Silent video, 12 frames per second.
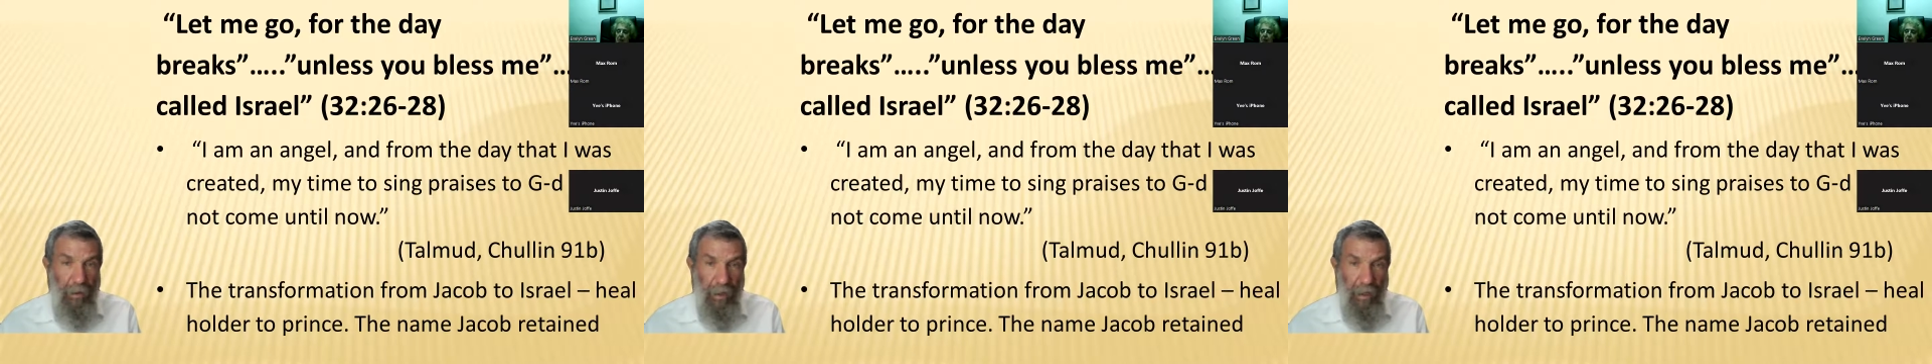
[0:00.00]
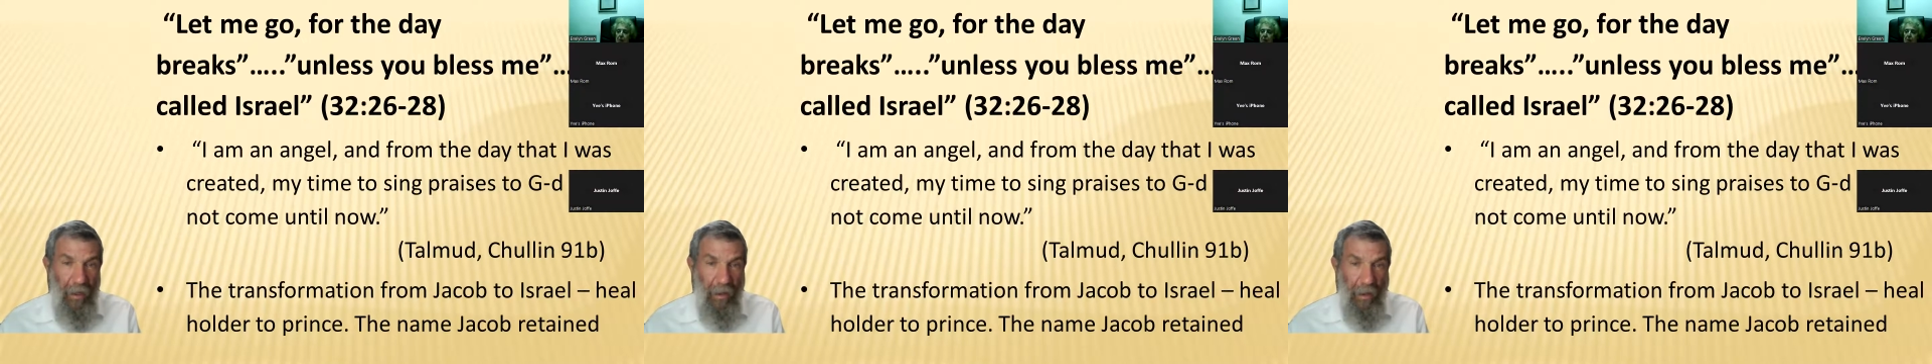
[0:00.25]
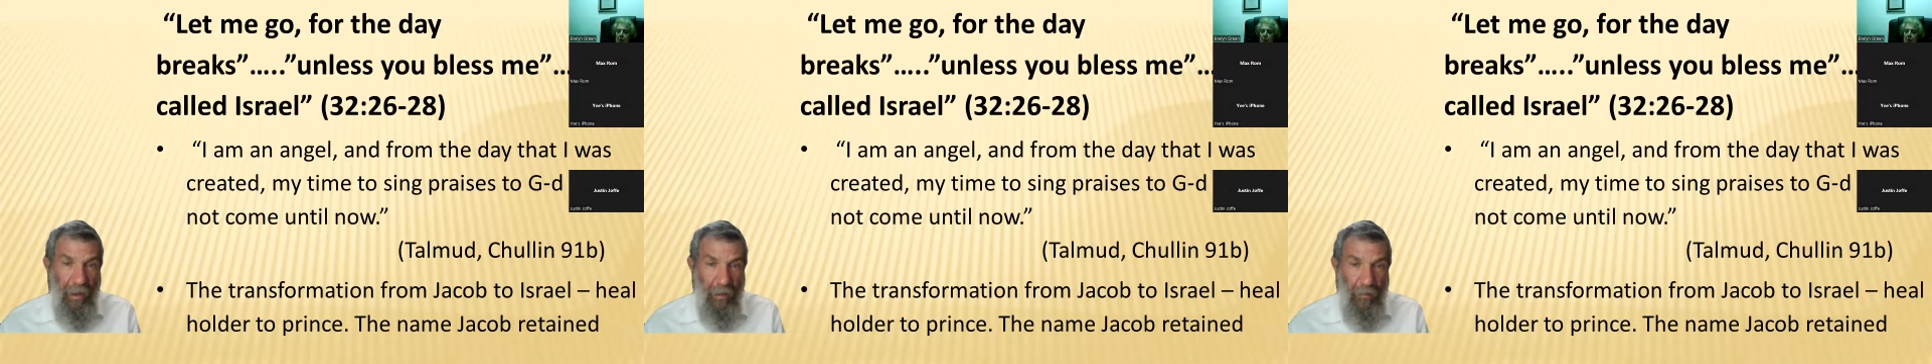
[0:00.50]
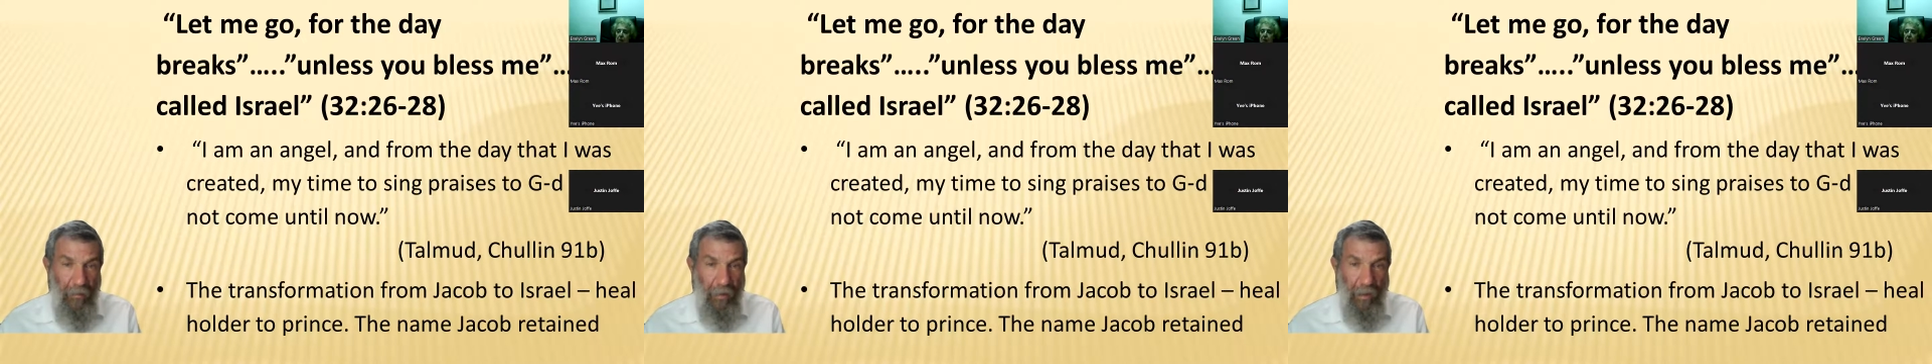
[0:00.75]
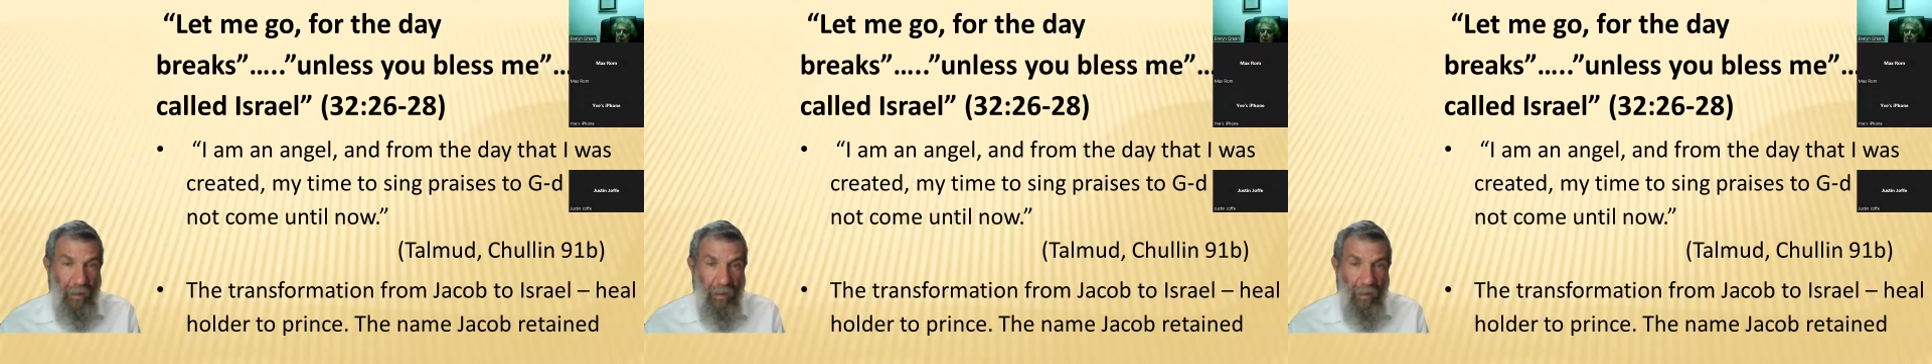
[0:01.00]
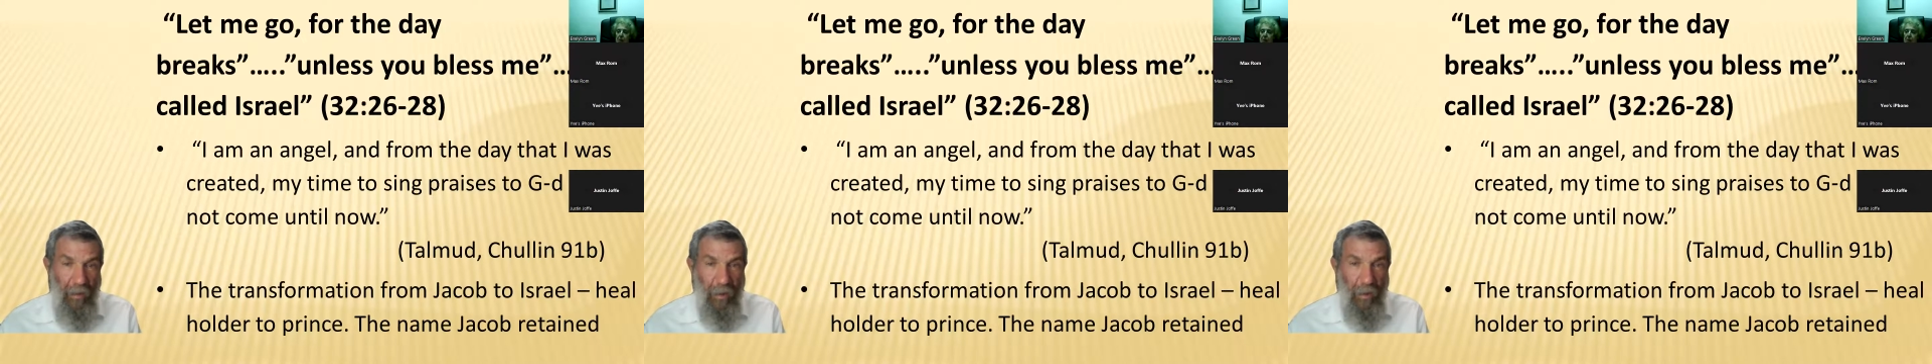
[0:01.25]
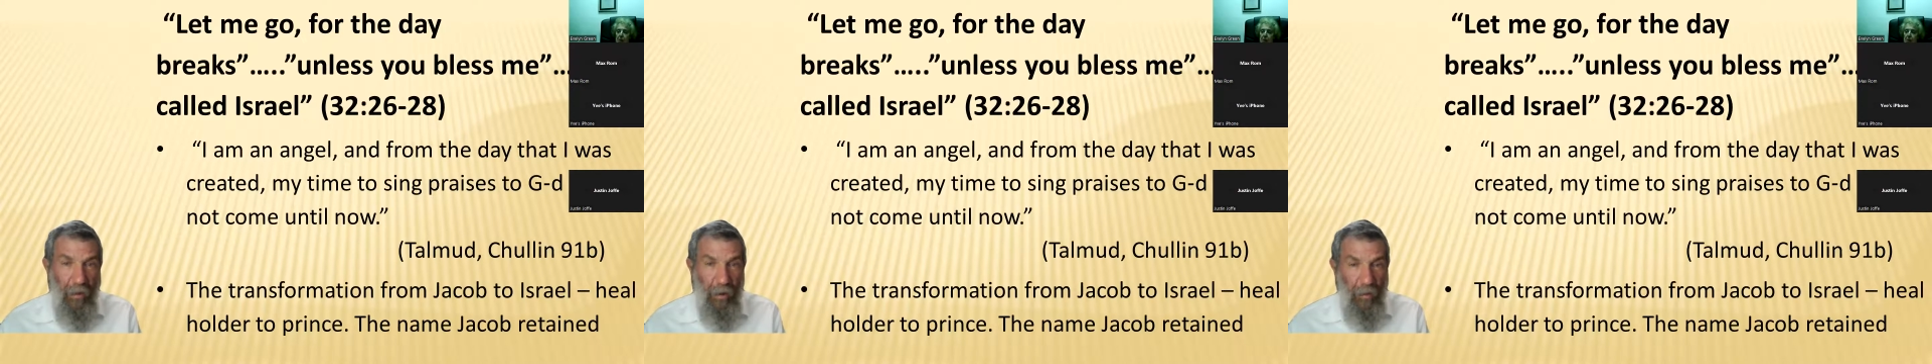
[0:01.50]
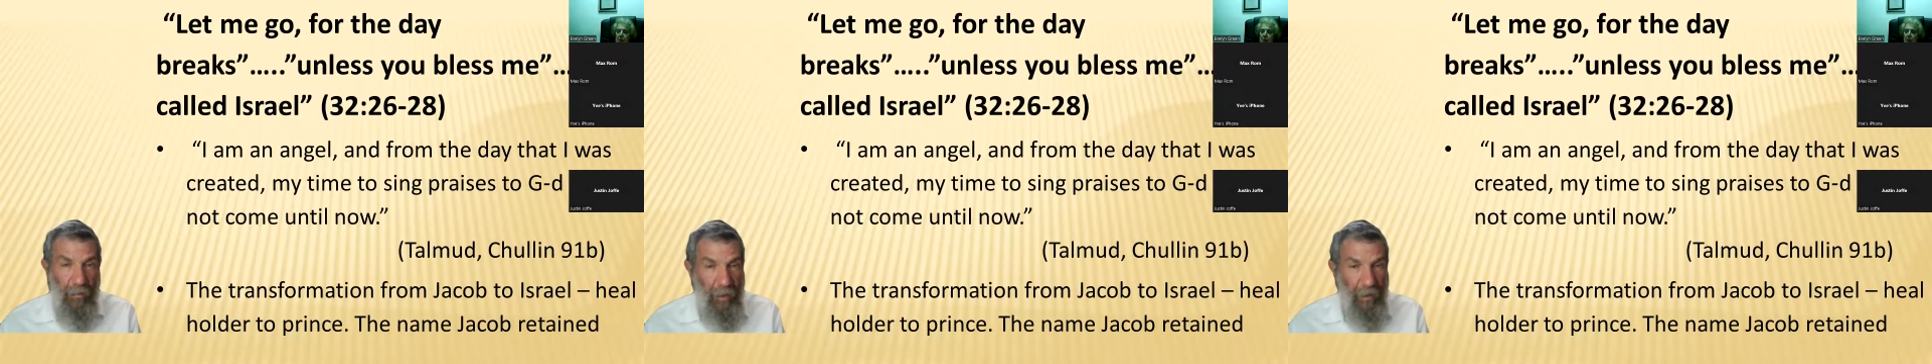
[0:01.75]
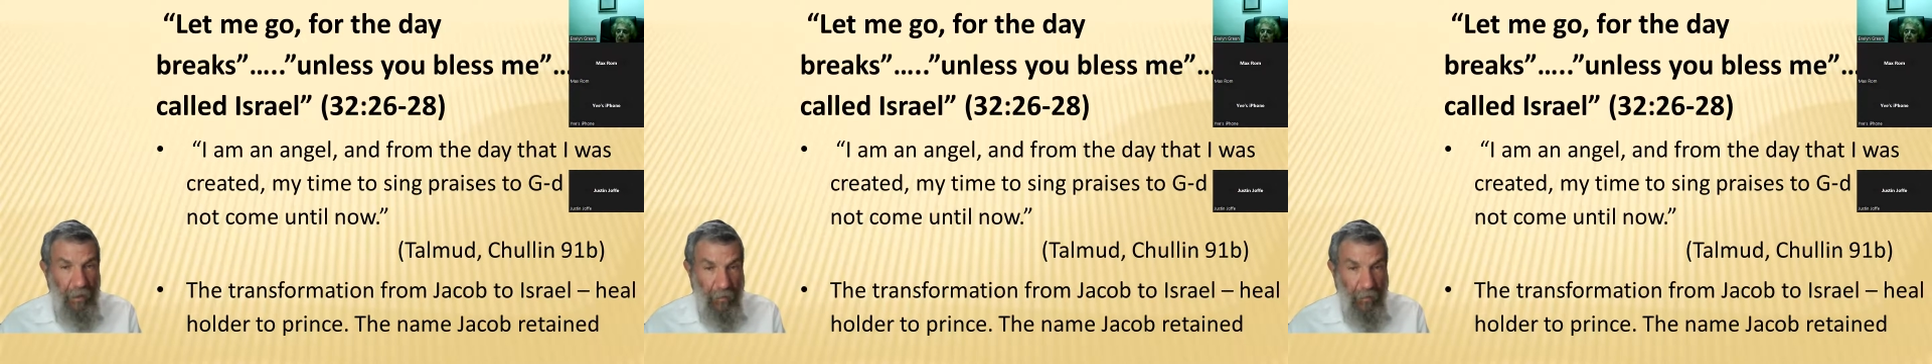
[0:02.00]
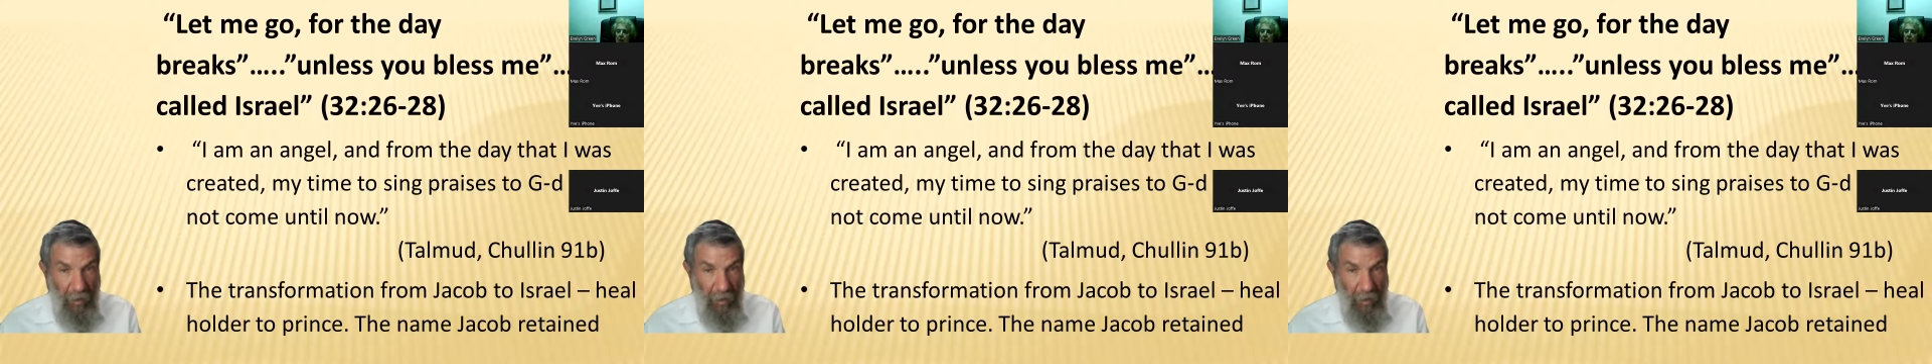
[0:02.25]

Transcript: to the akev, the heel of Esav.